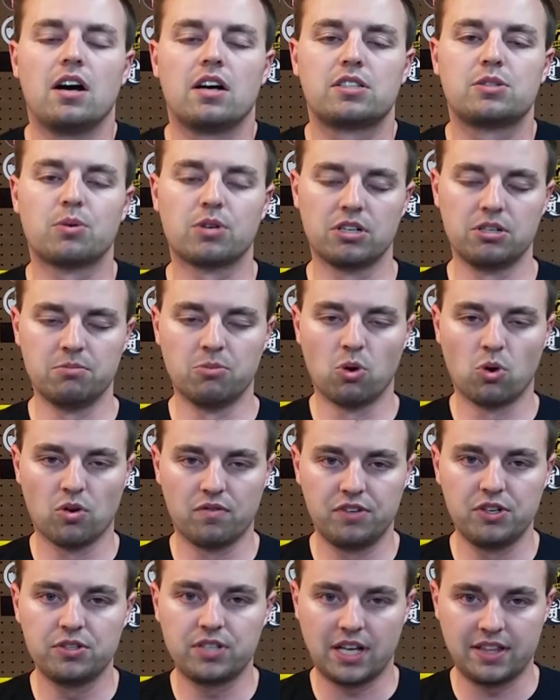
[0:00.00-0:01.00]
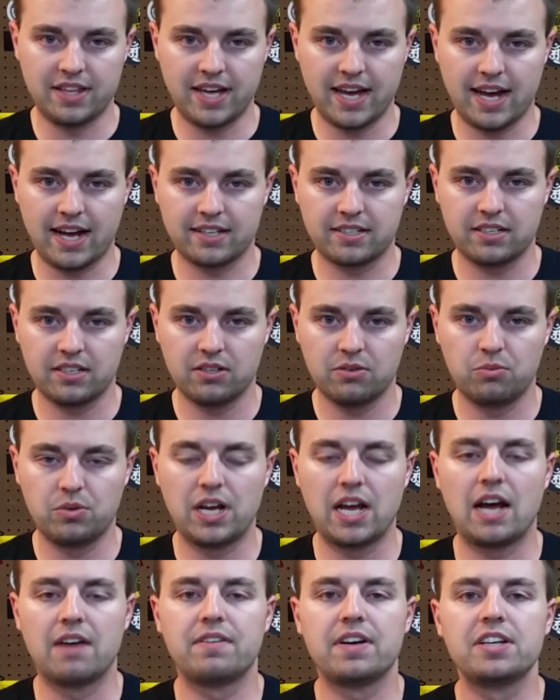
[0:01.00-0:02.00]
So we're going to do more reviews on that.
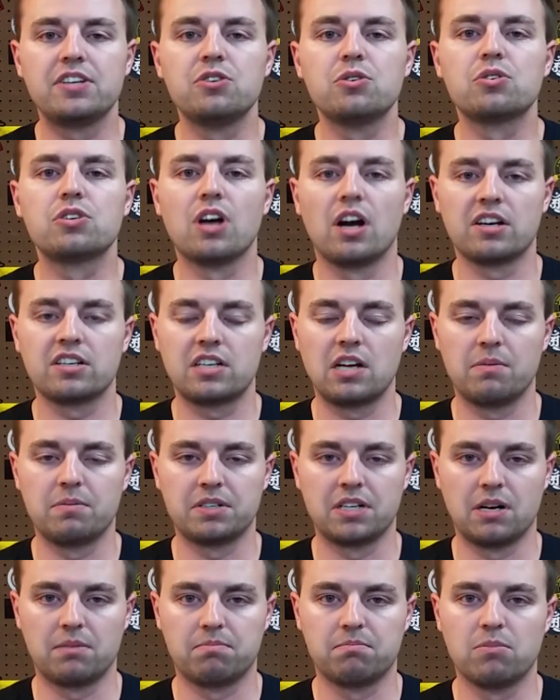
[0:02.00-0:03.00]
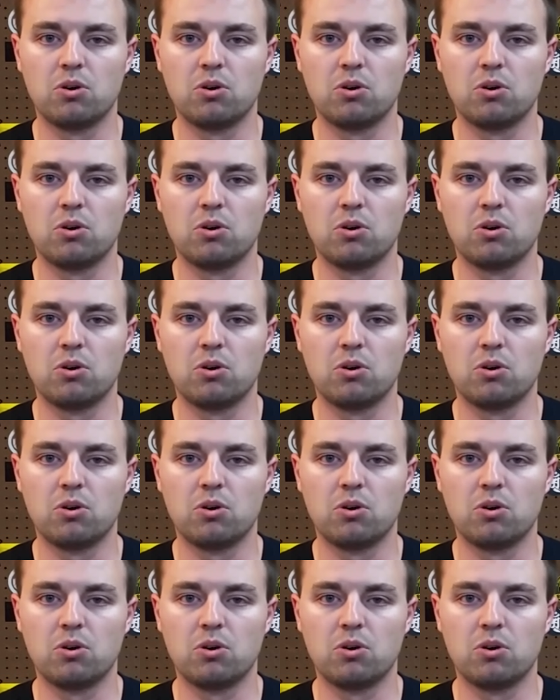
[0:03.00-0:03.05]
We have a new gun coming up.